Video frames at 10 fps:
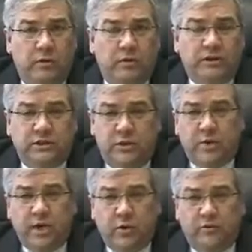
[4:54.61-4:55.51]
which is the
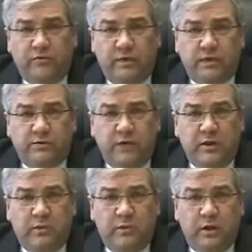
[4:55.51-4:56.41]
pay-or fee that's
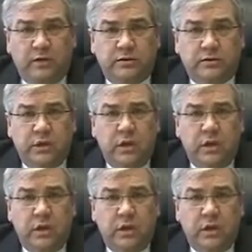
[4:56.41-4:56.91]
being proposed,